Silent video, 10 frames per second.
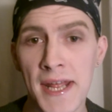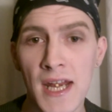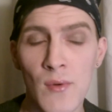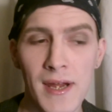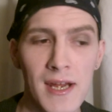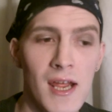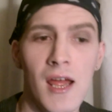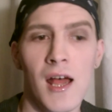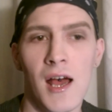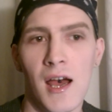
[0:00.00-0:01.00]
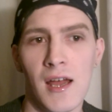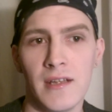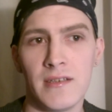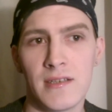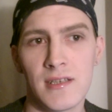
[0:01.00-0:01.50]
anyway.
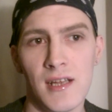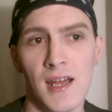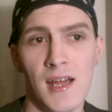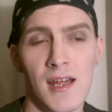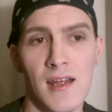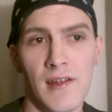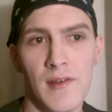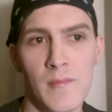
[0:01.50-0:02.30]
And uh,